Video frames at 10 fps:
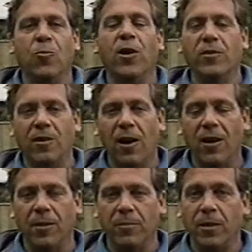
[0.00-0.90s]
what you call
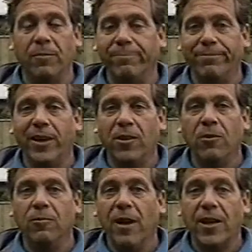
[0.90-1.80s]
them, but that
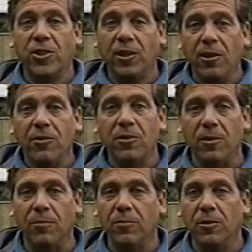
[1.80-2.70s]
you actually use
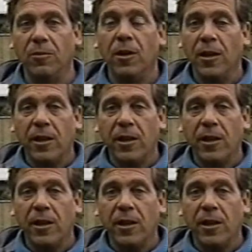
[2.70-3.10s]
them to